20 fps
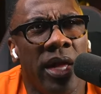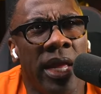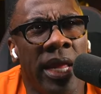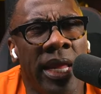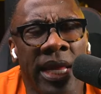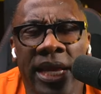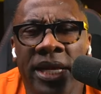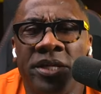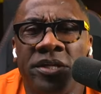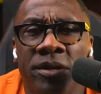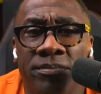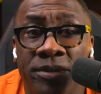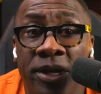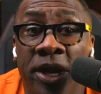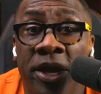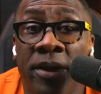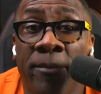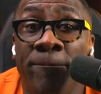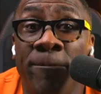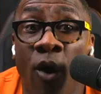He ended up
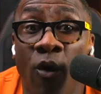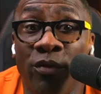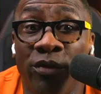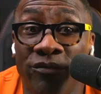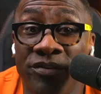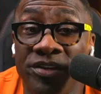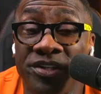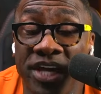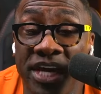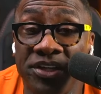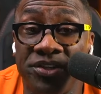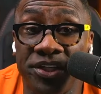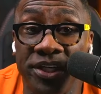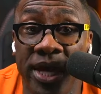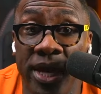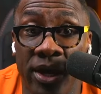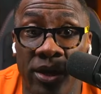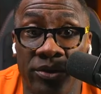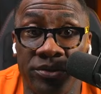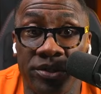tearing both of his
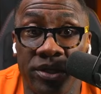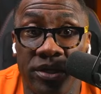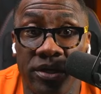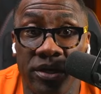ACLs. Uh-huh.